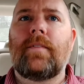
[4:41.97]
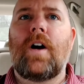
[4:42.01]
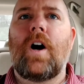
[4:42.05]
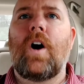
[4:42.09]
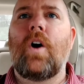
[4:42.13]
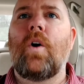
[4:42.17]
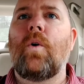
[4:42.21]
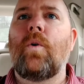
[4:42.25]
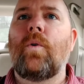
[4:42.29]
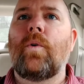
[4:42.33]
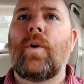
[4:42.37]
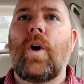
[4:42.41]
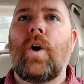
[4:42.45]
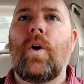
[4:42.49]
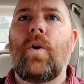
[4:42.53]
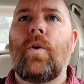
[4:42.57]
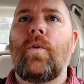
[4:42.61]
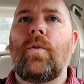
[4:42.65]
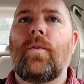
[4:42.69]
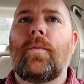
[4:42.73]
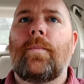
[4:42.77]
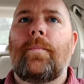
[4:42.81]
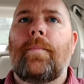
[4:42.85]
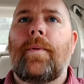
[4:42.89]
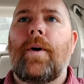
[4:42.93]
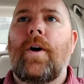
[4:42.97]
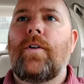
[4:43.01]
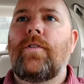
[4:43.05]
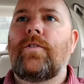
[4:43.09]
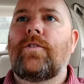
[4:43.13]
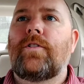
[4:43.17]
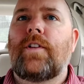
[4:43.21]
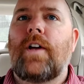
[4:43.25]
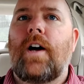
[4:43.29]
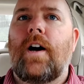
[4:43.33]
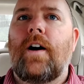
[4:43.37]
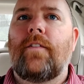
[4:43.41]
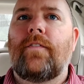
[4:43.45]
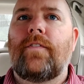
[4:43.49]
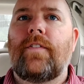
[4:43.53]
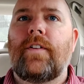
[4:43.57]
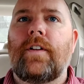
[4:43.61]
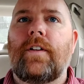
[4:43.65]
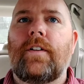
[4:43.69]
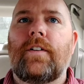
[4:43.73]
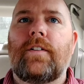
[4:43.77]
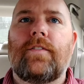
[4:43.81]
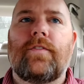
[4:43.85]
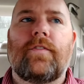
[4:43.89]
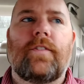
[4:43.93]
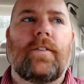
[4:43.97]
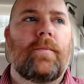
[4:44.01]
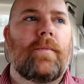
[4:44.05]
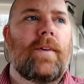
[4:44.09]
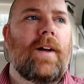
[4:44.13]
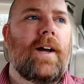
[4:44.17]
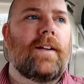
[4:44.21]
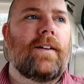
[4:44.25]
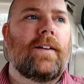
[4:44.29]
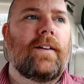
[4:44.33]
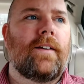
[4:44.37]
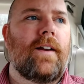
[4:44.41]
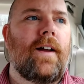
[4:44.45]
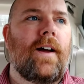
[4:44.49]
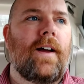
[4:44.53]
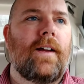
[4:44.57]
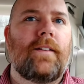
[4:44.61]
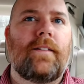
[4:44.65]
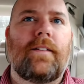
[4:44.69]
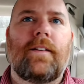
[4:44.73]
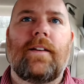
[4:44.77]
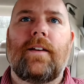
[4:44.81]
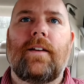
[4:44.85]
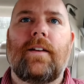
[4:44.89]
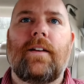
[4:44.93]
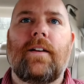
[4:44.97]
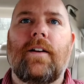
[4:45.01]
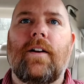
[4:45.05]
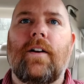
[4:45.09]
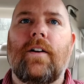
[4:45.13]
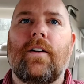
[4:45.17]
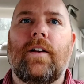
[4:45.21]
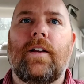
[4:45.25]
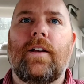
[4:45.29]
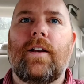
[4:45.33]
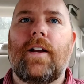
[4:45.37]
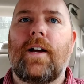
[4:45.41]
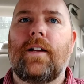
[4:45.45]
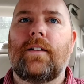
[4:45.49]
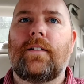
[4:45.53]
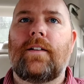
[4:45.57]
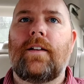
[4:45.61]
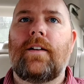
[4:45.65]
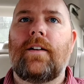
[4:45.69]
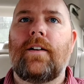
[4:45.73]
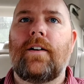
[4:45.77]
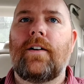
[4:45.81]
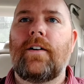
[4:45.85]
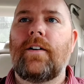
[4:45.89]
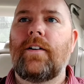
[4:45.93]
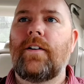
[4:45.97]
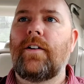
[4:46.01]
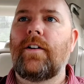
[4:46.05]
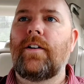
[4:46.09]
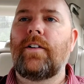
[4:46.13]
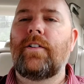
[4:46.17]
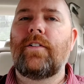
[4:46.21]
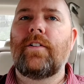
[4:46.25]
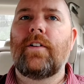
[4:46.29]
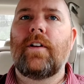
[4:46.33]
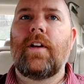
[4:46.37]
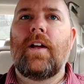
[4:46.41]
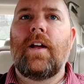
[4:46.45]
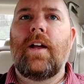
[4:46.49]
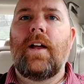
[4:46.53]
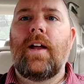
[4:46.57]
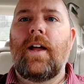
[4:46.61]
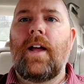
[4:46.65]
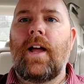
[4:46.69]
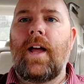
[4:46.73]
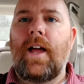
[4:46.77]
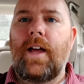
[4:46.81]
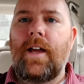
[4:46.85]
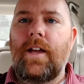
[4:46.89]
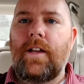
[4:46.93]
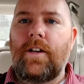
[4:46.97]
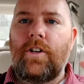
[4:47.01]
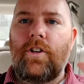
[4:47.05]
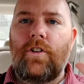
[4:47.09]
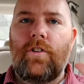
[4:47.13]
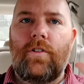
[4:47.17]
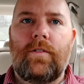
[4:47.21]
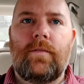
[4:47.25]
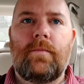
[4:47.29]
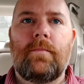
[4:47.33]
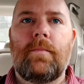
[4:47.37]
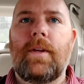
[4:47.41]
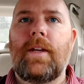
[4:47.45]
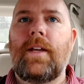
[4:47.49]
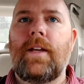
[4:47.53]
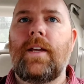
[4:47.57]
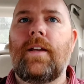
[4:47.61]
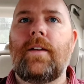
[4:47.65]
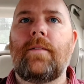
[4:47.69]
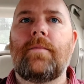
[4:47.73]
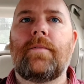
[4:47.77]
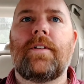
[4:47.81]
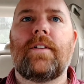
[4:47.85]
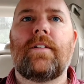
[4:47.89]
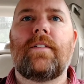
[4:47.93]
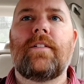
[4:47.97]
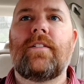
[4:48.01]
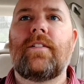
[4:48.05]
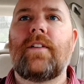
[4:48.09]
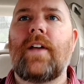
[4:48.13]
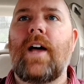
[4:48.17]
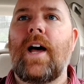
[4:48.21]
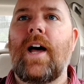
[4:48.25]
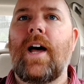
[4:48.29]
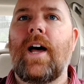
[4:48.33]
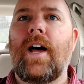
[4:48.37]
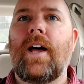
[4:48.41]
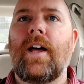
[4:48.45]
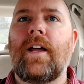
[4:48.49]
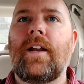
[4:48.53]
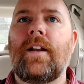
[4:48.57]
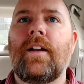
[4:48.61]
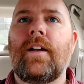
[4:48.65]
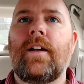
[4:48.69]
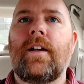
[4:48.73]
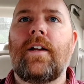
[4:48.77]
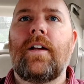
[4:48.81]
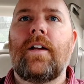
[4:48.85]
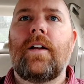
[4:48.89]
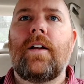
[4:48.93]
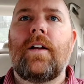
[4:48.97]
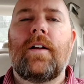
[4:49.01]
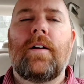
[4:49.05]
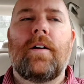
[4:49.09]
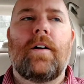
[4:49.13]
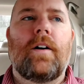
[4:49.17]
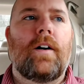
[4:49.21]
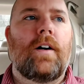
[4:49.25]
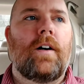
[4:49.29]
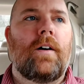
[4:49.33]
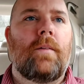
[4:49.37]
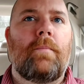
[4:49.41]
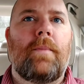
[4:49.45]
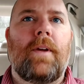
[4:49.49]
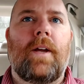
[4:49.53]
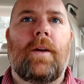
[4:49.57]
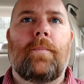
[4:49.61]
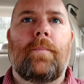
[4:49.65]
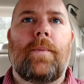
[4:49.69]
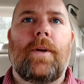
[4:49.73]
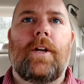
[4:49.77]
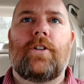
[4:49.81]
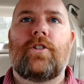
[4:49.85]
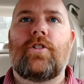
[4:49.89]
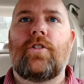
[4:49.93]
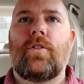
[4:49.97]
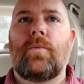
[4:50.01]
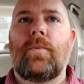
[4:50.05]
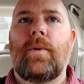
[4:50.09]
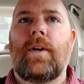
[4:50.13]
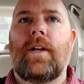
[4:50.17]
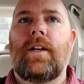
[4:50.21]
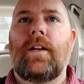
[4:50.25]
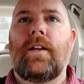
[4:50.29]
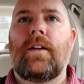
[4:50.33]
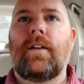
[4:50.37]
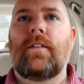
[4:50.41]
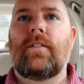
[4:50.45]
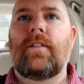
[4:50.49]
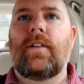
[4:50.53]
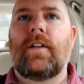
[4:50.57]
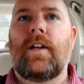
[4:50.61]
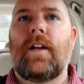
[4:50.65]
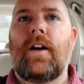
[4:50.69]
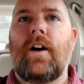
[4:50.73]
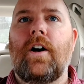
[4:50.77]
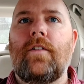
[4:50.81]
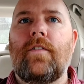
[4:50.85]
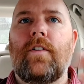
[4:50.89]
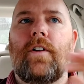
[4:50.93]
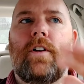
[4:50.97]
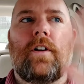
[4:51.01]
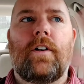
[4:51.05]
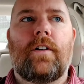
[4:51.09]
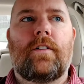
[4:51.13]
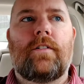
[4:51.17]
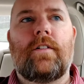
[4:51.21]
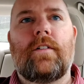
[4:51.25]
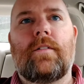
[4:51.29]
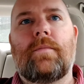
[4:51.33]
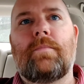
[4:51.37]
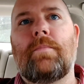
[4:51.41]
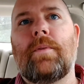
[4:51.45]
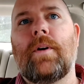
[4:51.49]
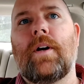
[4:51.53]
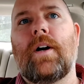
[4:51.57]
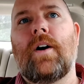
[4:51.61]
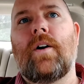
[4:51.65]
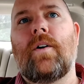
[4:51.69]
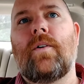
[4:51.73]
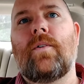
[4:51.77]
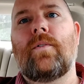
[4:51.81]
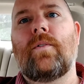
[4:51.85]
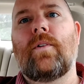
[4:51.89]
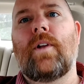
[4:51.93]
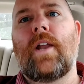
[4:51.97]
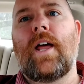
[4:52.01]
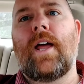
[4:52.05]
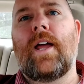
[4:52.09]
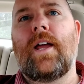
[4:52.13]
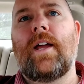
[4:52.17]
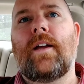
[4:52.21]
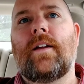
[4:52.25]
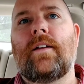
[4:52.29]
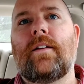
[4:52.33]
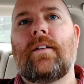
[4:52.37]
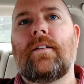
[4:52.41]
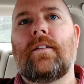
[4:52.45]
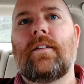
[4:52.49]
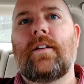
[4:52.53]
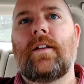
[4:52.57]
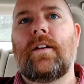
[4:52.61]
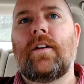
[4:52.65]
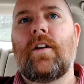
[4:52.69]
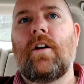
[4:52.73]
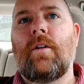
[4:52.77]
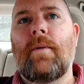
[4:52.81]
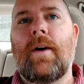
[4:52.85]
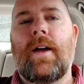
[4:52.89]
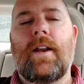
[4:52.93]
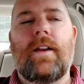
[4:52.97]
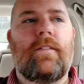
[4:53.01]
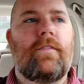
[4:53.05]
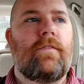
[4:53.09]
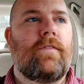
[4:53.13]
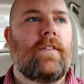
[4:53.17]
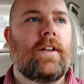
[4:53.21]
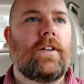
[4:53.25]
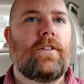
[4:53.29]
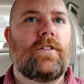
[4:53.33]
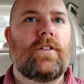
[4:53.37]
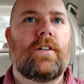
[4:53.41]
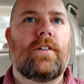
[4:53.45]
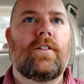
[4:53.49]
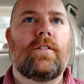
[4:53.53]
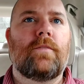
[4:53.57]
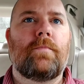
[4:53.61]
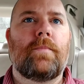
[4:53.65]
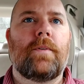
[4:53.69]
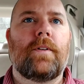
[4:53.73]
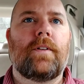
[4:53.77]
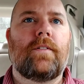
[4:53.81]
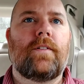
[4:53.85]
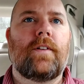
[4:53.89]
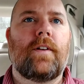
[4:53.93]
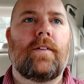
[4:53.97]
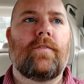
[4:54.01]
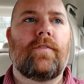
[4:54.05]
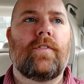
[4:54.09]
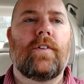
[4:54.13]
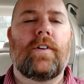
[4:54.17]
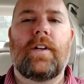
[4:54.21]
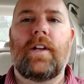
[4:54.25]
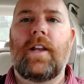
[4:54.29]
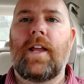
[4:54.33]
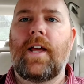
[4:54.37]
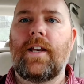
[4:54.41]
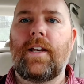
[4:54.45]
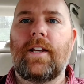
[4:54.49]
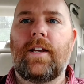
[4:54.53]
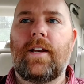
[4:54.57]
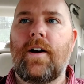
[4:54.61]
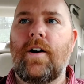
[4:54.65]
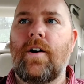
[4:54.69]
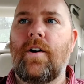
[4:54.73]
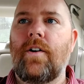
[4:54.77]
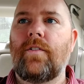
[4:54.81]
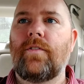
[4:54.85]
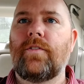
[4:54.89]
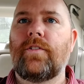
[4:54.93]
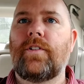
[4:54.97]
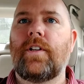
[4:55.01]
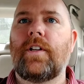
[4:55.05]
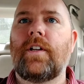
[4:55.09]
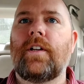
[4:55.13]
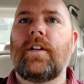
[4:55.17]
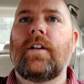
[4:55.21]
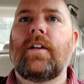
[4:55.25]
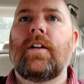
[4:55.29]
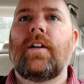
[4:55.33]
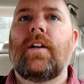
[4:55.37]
old, old post office from like the 19 early 1900s hand hewn beams inside uh, big picture windows, and it overlooks this big old lake that nobody fishes but except for the lady that owns it.